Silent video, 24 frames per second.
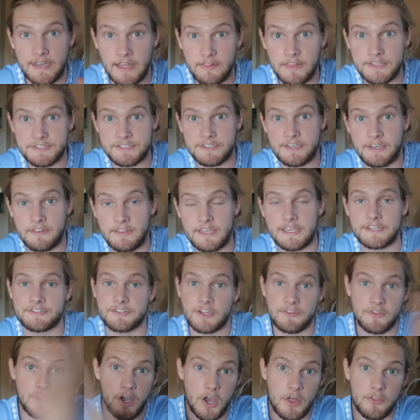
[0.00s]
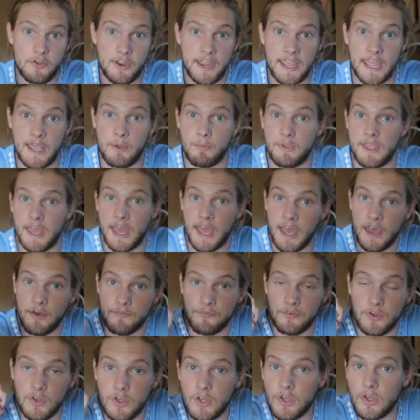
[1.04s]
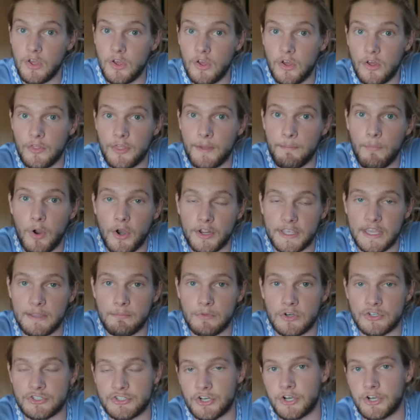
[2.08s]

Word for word: Now listen to this. On the other hand, we have the Mark Emmert